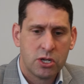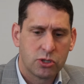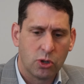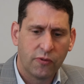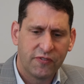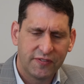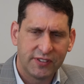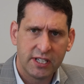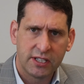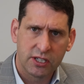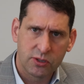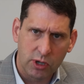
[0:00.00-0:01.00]
So
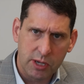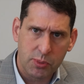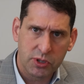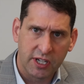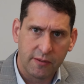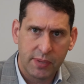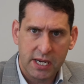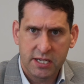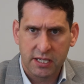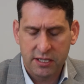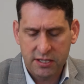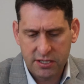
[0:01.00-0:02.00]
15 to 20% of
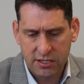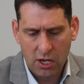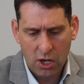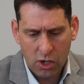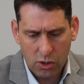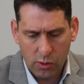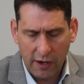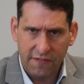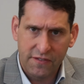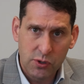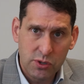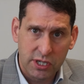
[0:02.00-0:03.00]
patients who
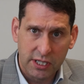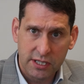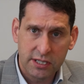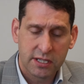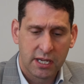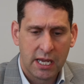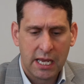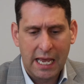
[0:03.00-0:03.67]
have fusions